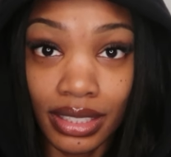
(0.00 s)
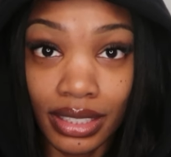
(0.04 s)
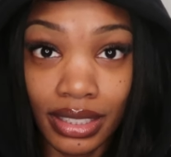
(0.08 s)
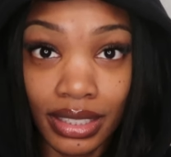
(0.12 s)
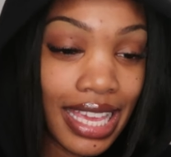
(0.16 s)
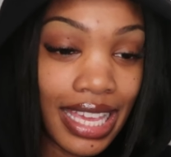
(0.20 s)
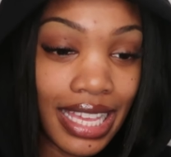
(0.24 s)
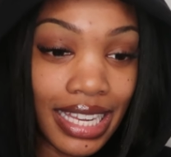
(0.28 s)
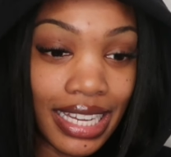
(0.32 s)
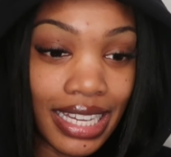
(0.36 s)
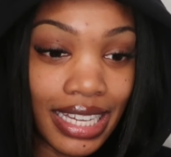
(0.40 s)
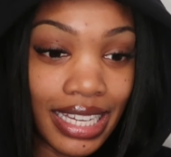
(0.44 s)

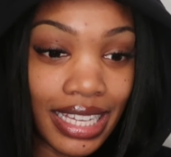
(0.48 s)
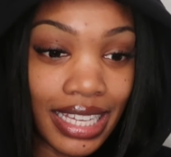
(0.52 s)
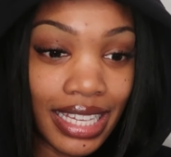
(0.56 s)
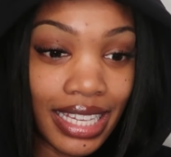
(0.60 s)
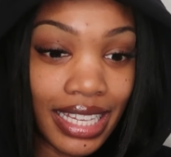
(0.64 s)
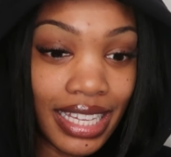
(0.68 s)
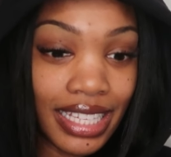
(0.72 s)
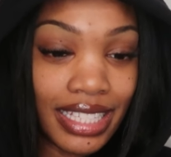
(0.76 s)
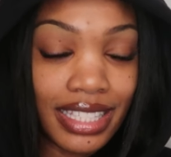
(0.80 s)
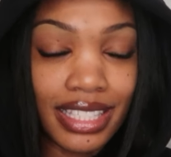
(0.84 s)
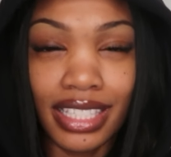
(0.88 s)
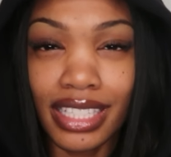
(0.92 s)
And
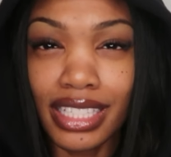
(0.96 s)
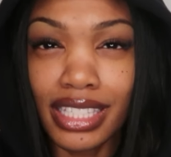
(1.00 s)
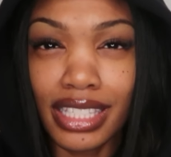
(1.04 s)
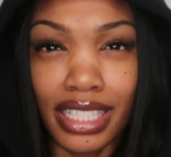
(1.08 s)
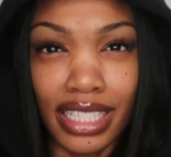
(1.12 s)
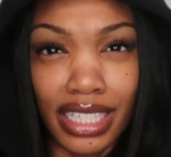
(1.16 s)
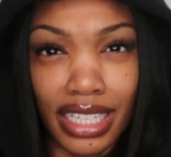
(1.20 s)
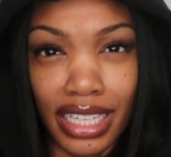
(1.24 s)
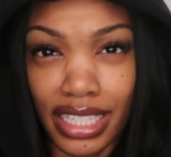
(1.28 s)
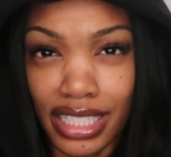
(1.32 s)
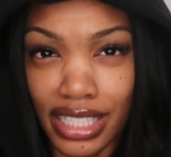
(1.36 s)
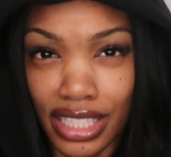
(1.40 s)
it's it's
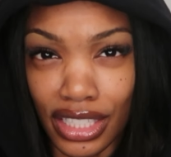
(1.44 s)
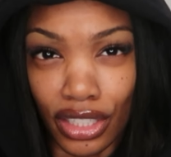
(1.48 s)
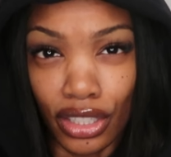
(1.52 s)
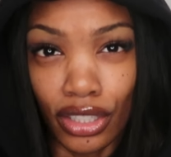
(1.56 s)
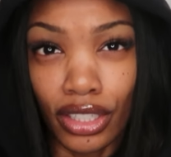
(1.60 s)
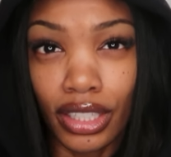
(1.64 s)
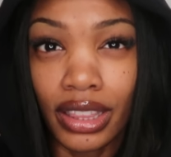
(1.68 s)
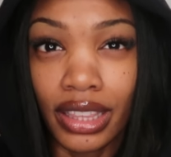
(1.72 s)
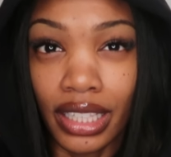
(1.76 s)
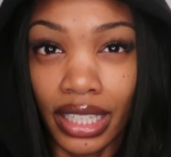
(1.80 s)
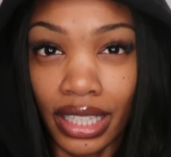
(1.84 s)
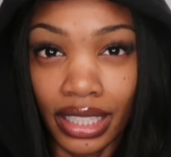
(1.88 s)
an, it's a
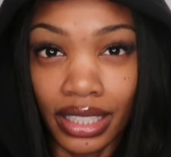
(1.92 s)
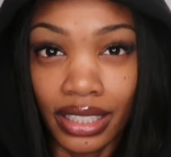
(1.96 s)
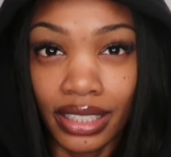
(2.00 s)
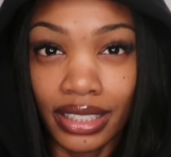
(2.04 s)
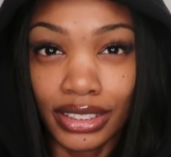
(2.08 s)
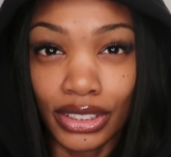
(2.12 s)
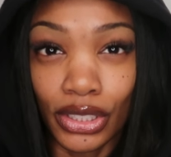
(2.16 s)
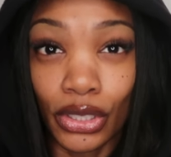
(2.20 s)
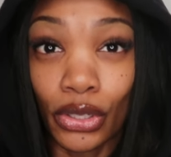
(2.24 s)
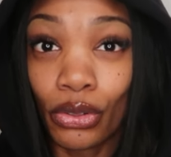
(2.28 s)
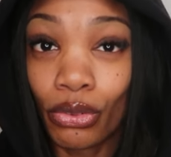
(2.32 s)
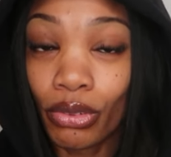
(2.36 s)
good thing.
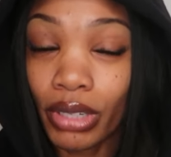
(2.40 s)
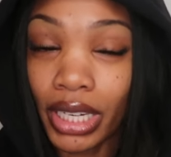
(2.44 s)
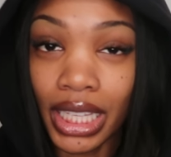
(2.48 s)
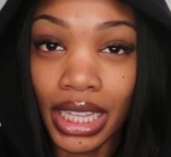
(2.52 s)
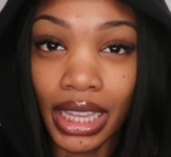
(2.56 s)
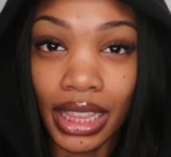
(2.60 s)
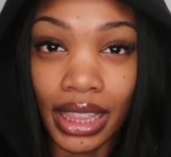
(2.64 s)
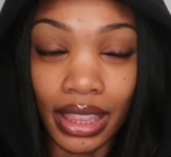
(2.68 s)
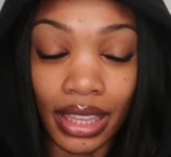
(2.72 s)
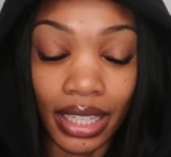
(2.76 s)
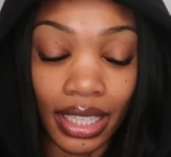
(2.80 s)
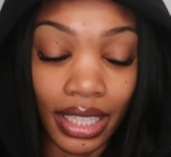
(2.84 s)
It's a great
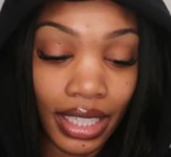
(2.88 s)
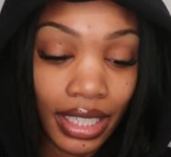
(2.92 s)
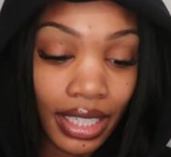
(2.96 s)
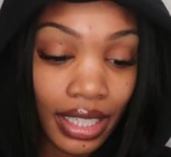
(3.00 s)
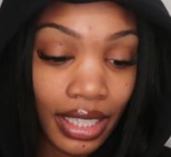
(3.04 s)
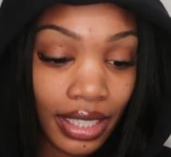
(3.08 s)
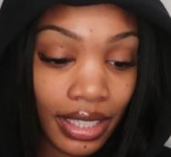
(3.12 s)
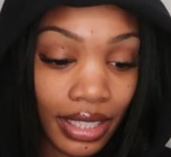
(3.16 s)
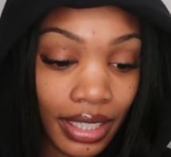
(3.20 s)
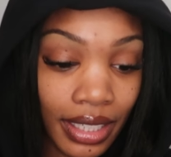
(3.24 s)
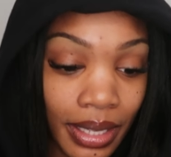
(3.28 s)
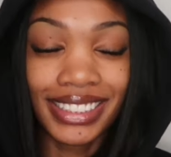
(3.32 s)

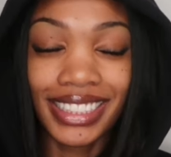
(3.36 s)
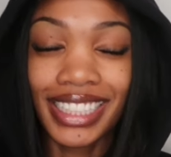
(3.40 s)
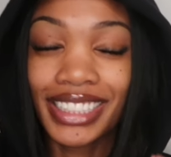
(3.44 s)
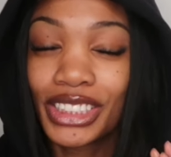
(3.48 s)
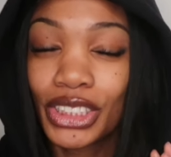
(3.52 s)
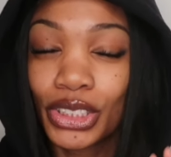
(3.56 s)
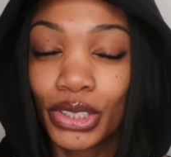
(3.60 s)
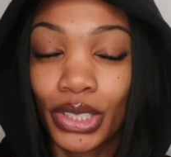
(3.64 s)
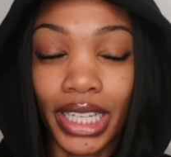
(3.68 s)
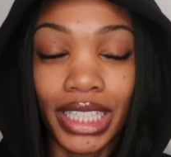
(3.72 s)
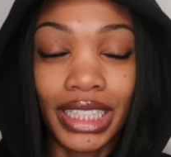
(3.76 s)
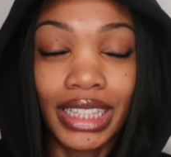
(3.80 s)
thing. Such
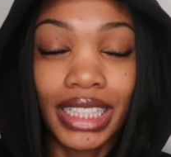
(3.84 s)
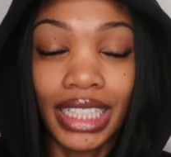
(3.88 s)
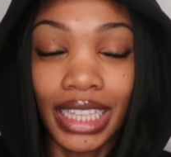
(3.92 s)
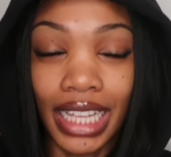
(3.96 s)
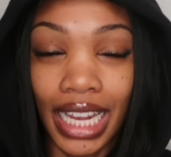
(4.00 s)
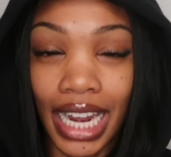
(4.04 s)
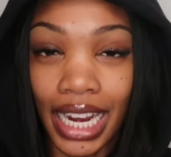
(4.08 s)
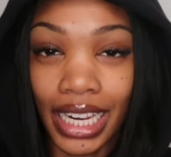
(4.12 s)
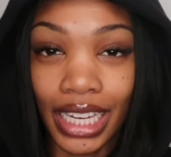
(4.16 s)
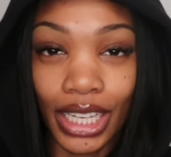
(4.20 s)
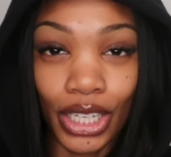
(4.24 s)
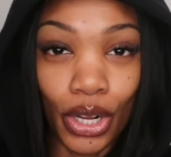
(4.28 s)
a great thing
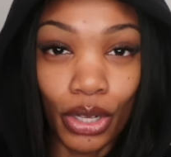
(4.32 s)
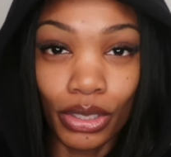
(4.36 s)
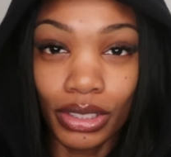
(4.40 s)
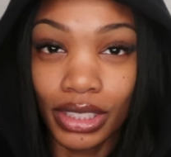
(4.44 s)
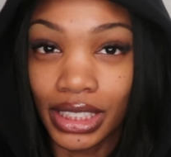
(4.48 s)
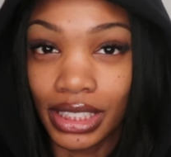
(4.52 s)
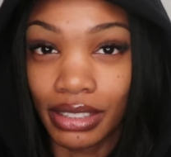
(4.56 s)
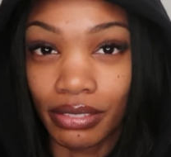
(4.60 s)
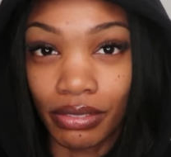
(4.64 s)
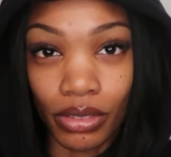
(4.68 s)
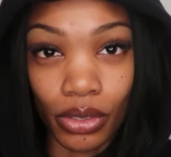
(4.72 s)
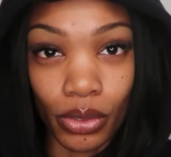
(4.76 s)
that I can
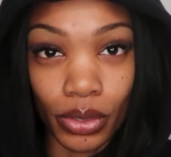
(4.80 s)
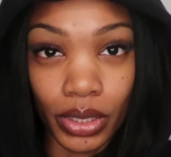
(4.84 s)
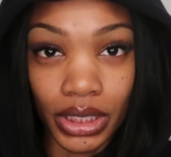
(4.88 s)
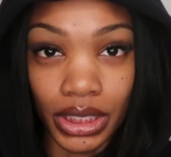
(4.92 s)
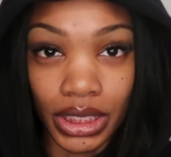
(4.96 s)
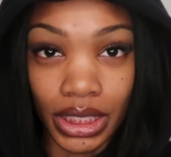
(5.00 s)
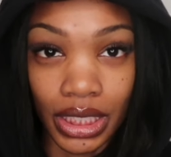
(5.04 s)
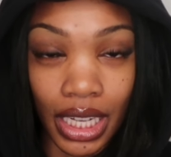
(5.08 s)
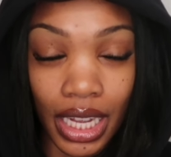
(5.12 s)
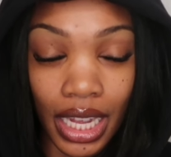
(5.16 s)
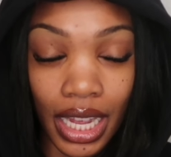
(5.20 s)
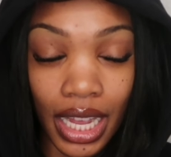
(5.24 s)
only give glory
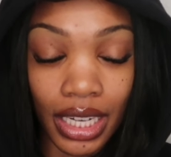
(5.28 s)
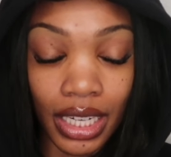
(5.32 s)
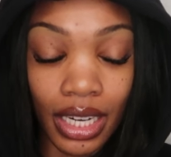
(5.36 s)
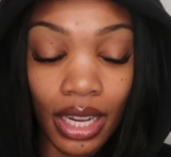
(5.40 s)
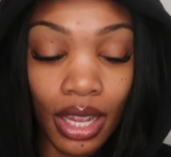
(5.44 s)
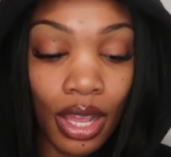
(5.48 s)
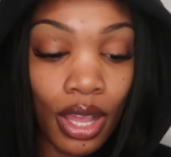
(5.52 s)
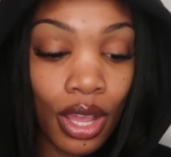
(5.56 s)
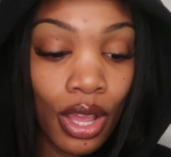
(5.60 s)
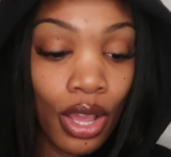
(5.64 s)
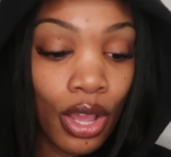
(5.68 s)
to God